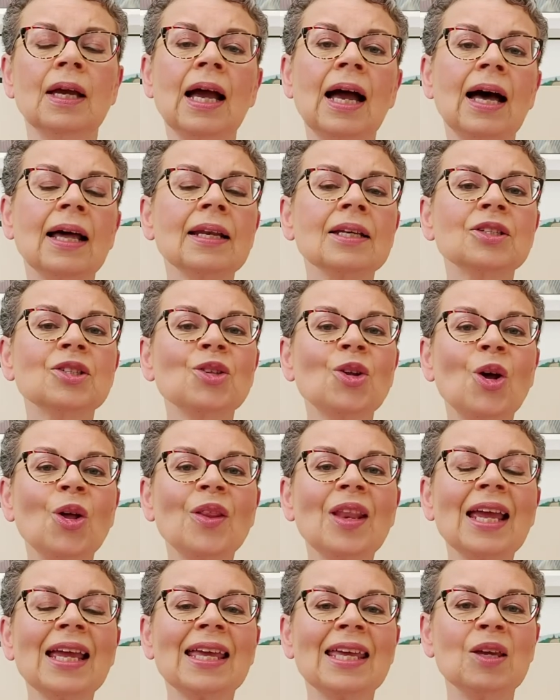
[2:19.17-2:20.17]
And it's not
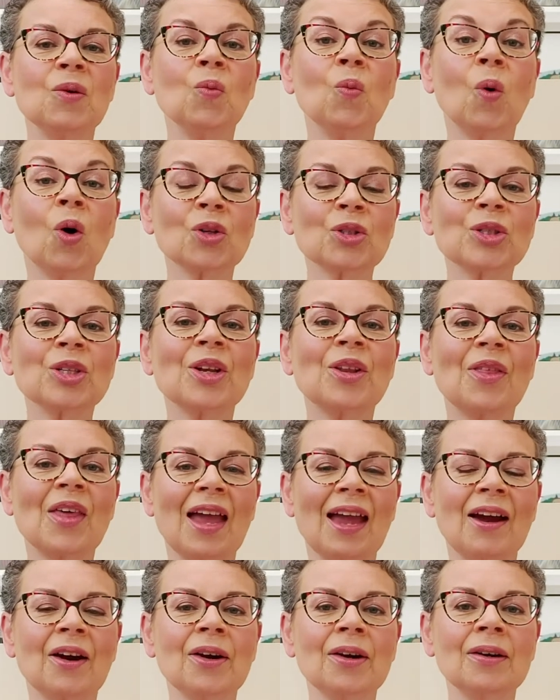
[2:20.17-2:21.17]
like he wasn't
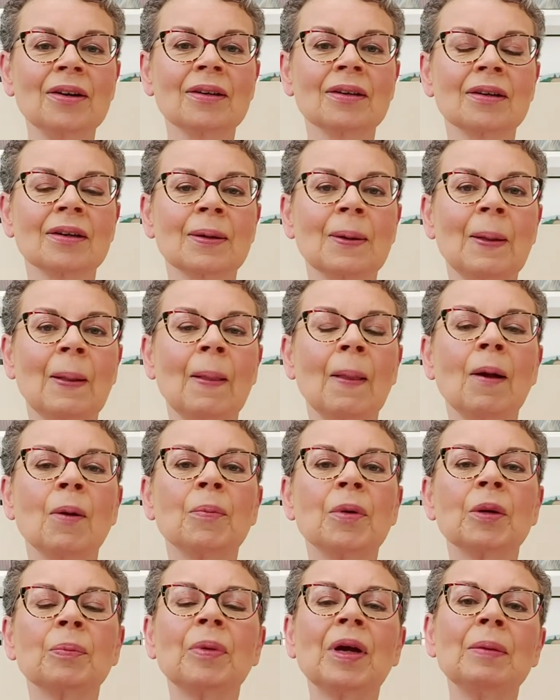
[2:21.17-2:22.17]
there,
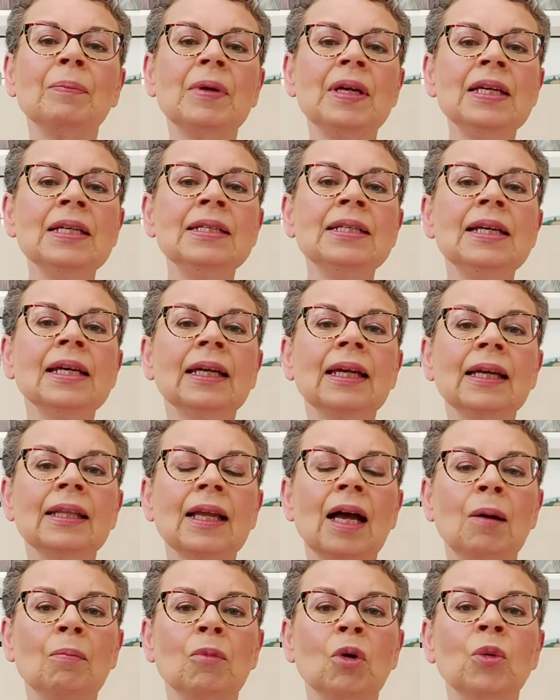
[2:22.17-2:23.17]
but by me taking
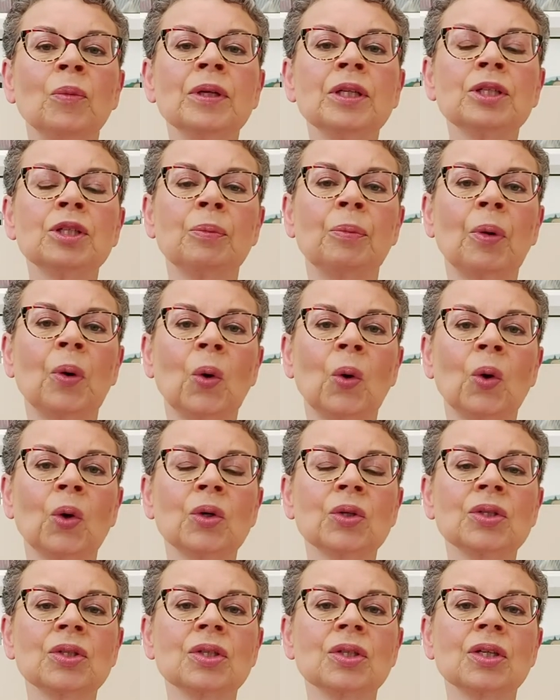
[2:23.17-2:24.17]
that moment to
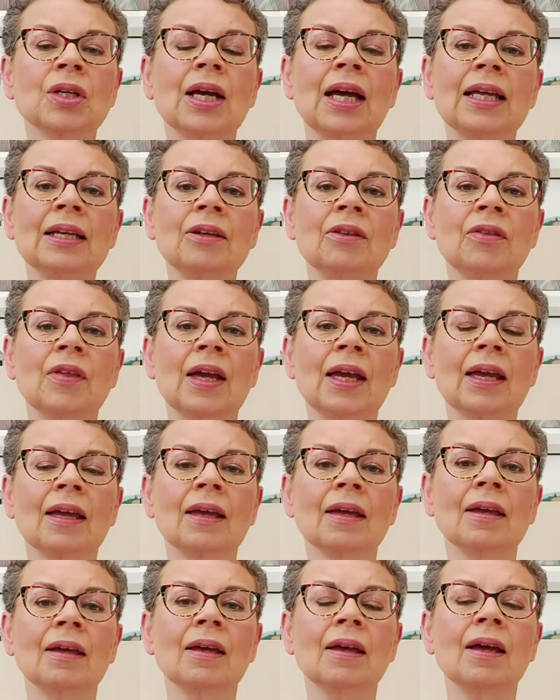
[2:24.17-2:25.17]
pause and think
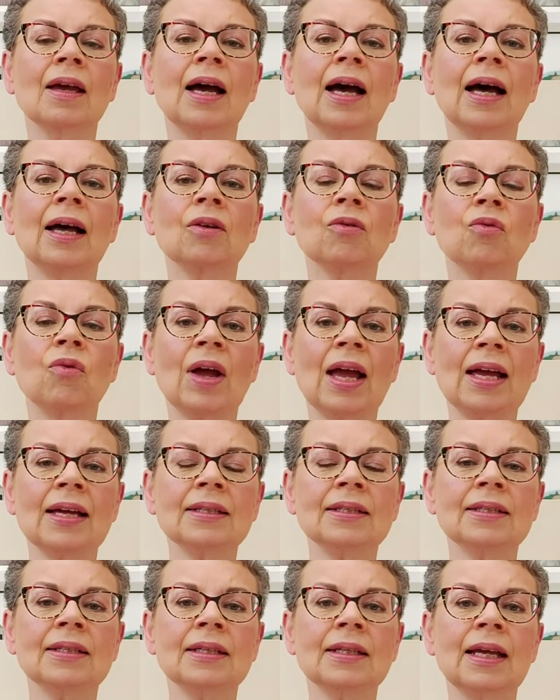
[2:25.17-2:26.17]
and
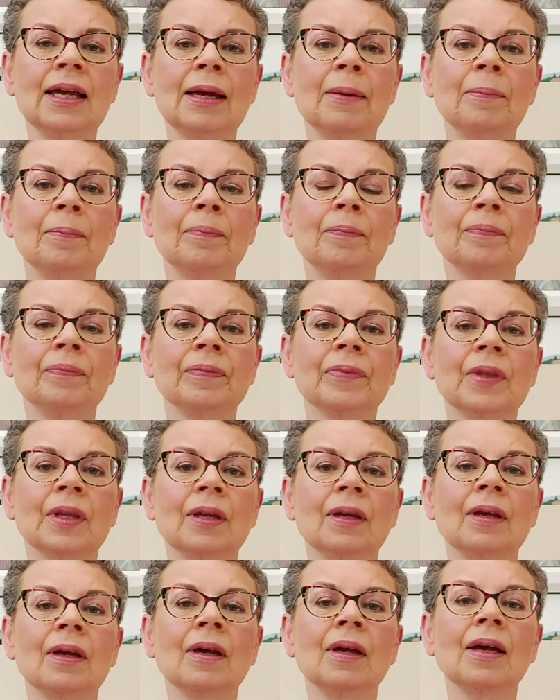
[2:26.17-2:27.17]
rest in him,
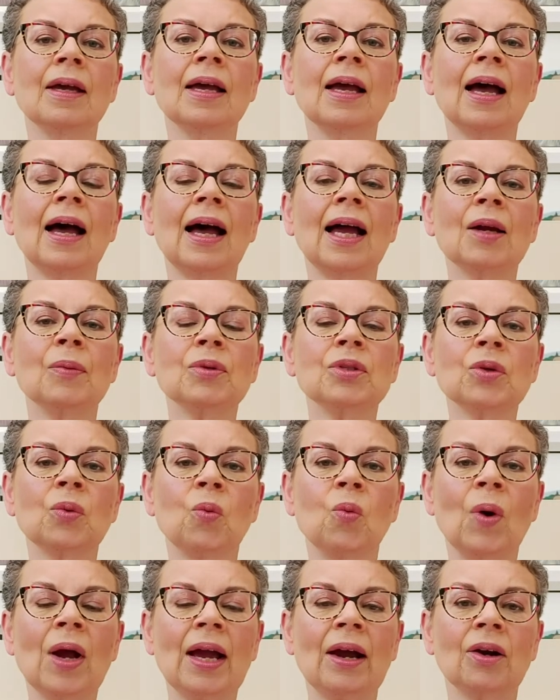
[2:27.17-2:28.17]
I was
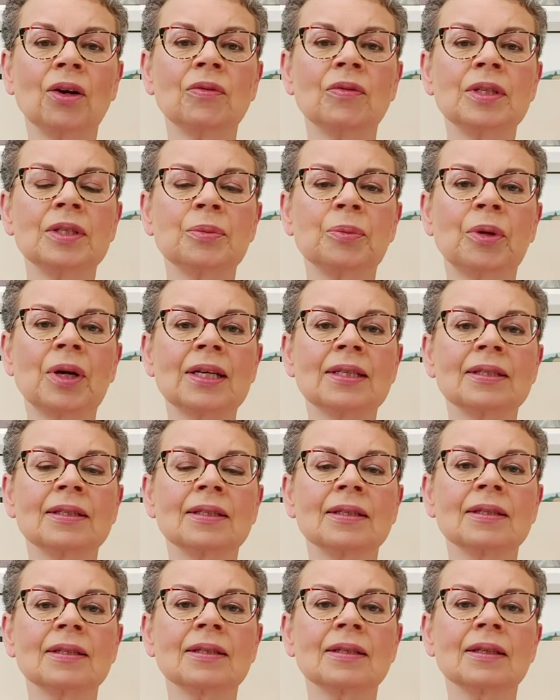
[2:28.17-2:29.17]
aware of his
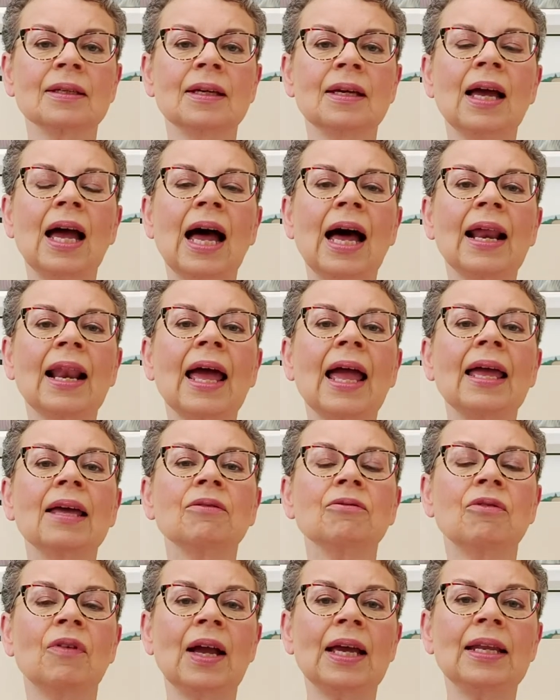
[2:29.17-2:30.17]
presence and I
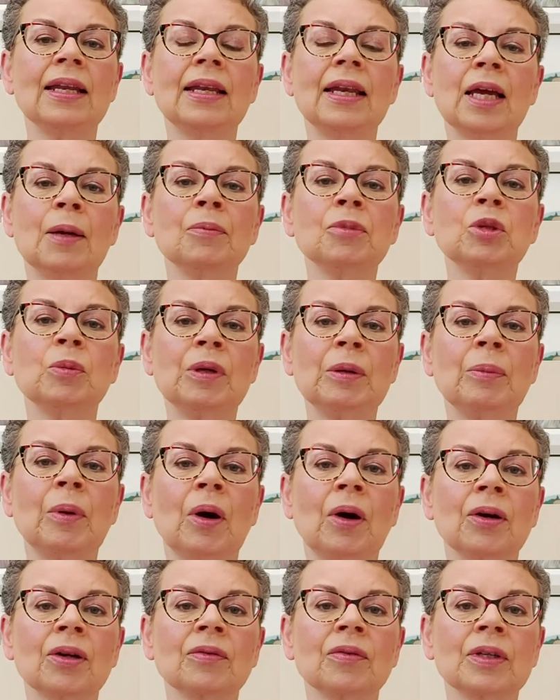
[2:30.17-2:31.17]
invited him to be
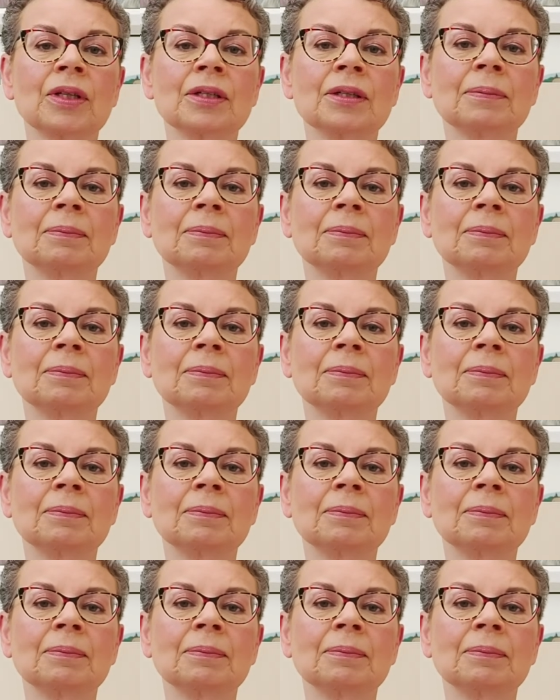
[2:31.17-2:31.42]
part of it.